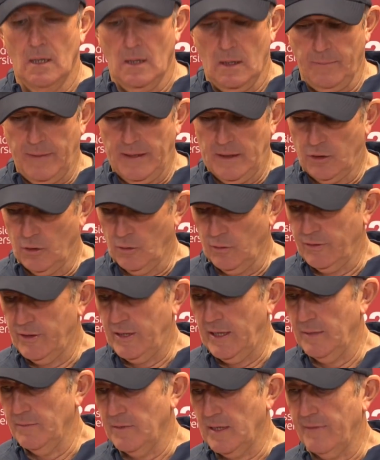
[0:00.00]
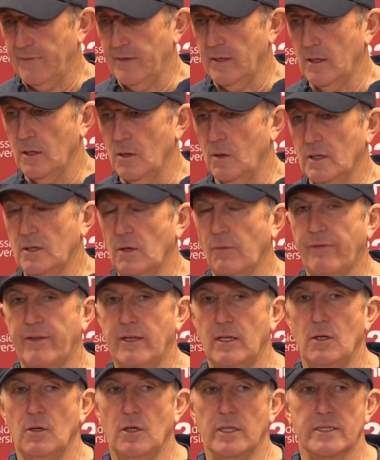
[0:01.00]
and make sure the team's having a go, I don't
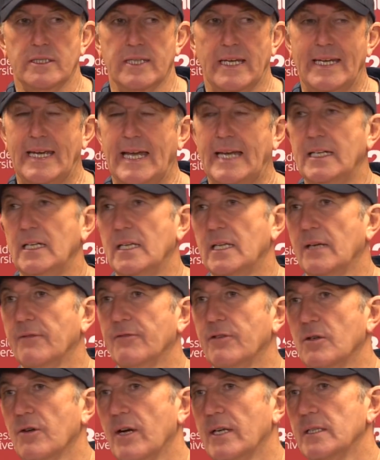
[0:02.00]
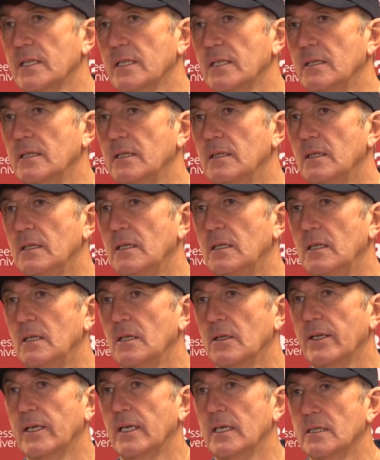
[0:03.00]
think you can take anything for granted.
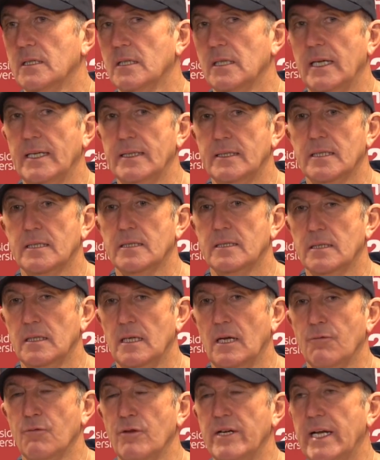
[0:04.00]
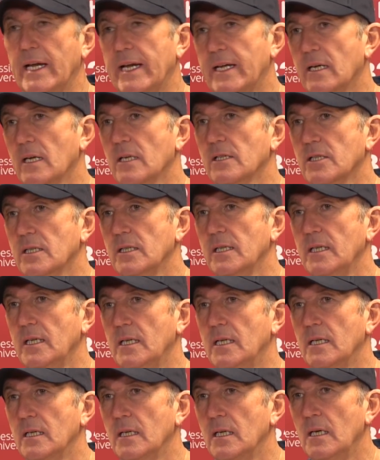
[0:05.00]
I think it's a relentless
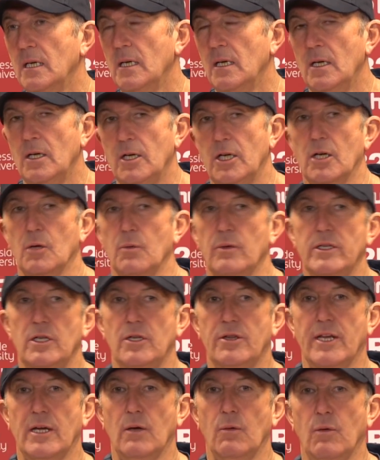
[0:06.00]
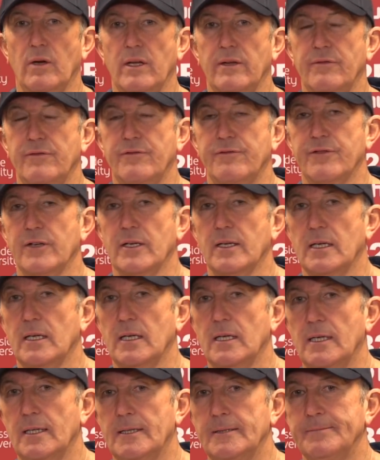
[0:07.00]
league. When you think we're
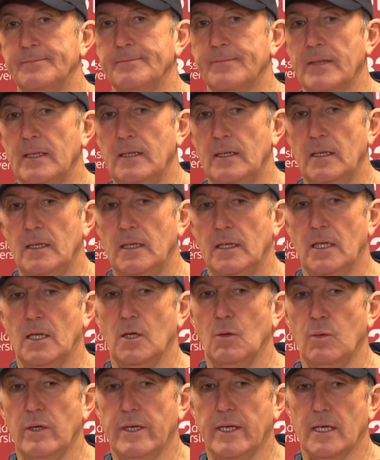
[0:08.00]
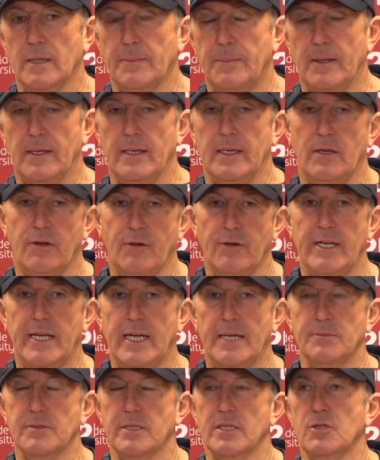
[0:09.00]
going to play 3
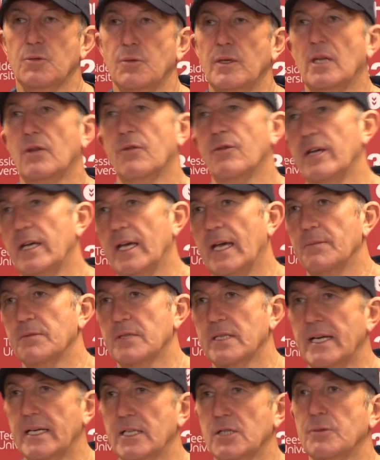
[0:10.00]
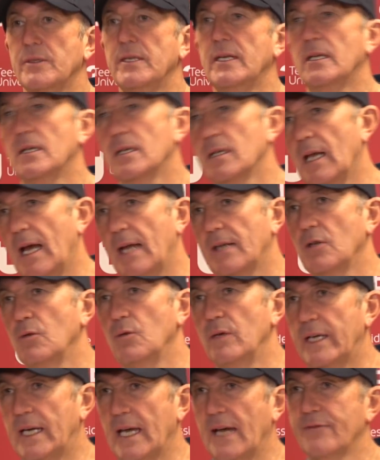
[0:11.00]
games this week, 3 games next week, and the
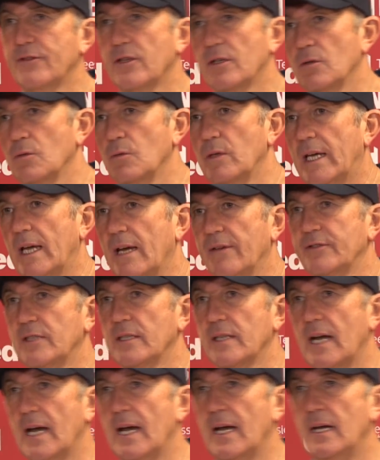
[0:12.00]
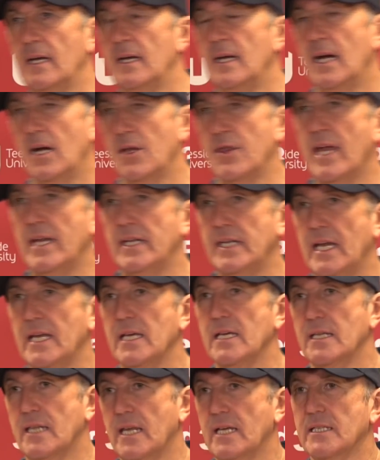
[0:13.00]
week after, and the week after that, and
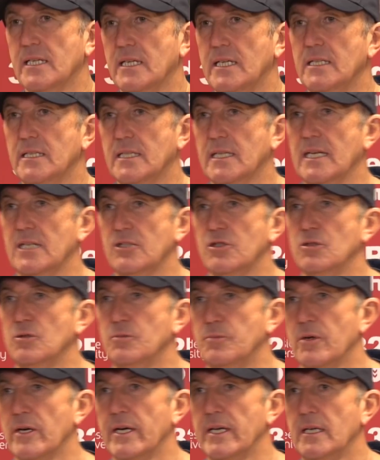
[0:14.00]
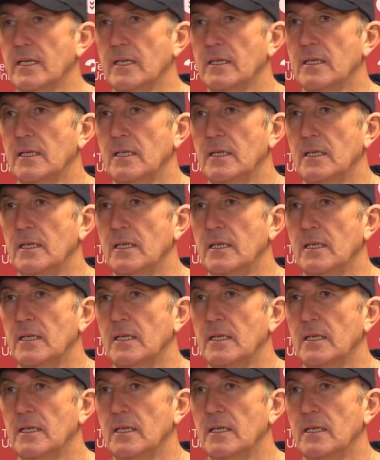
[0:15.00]
then there's an international break.